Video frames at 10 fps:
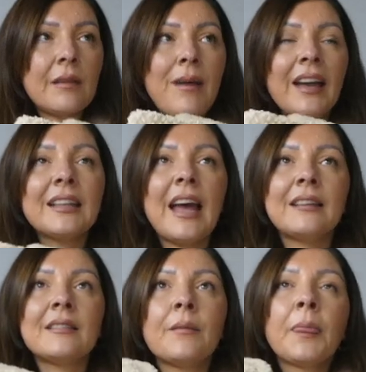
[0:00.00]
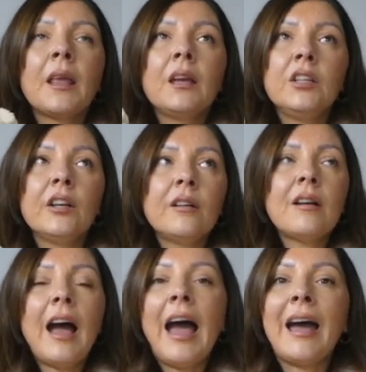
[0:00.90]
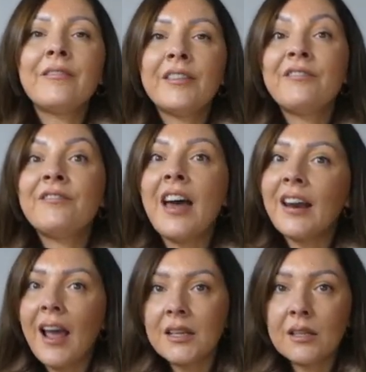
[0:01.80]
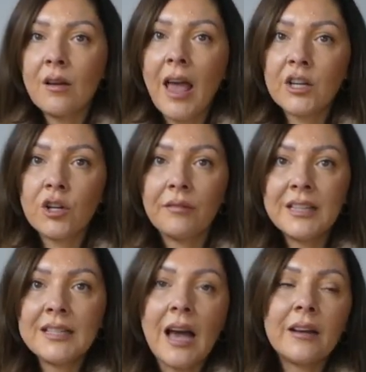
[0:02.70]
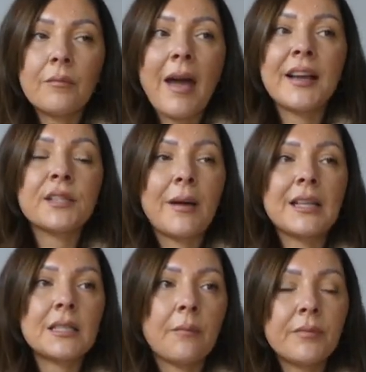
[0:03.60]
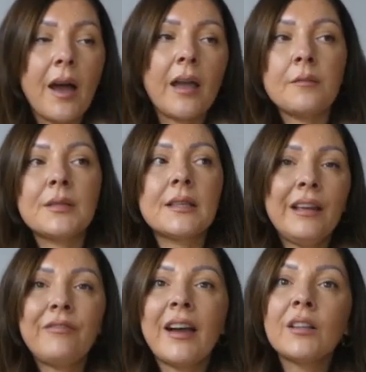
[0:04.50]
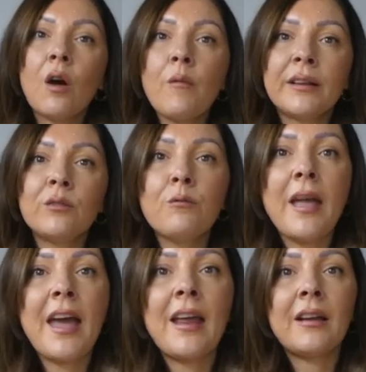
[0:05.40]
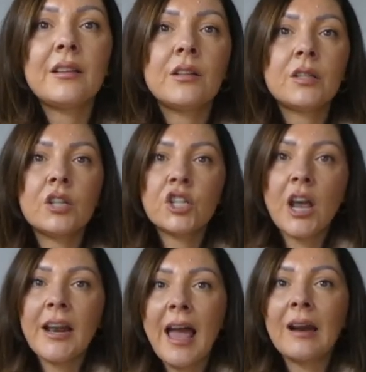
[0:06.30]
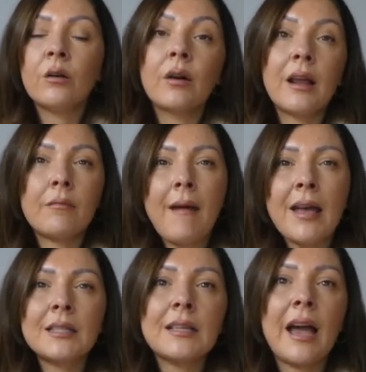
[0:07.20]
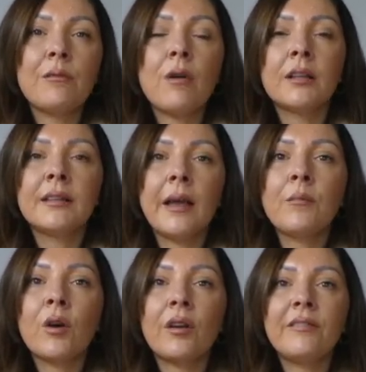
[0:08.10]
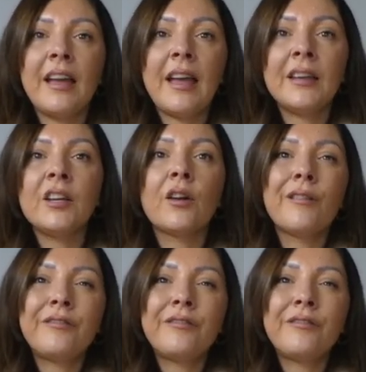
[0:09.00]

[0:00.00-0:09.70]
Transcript: a bag that, you know, I have a very nice collection of designer bags, but sometimes if I don't want to wear Chanel or Hermes. I want a more of a, you know,